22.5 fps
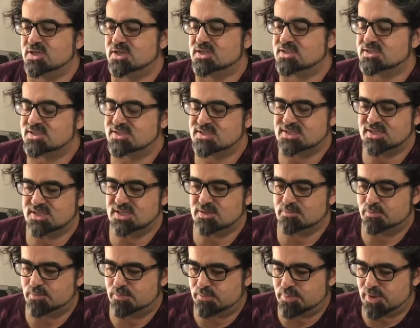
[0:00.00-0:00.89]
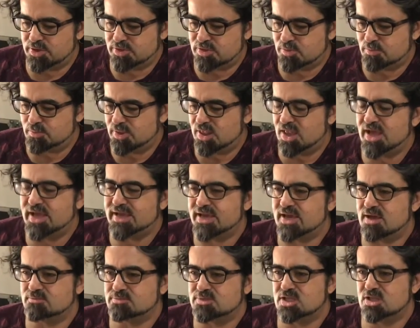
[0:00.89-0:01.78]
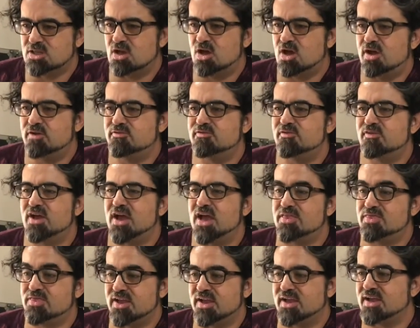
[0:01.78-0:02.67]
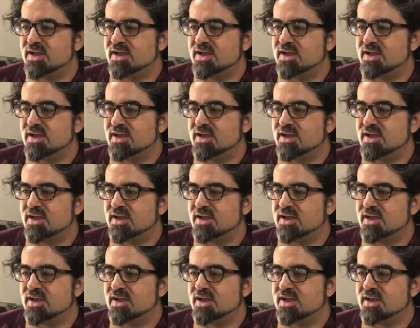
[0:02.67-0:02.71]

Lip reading: to see both the play come to life, and then